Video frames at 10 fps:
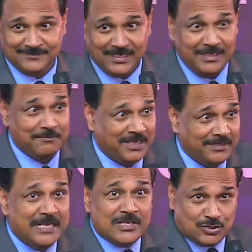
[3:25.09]

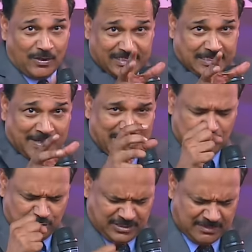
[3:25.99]
Amen. So I command
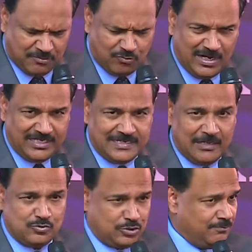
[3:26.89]
you to come right
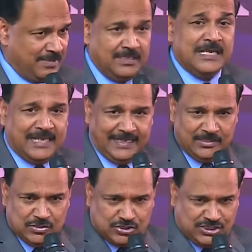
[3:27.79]
now to me
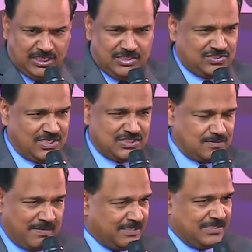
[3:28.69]
in Jesus'
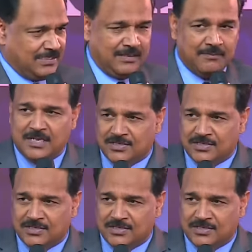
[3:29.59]
mighty name.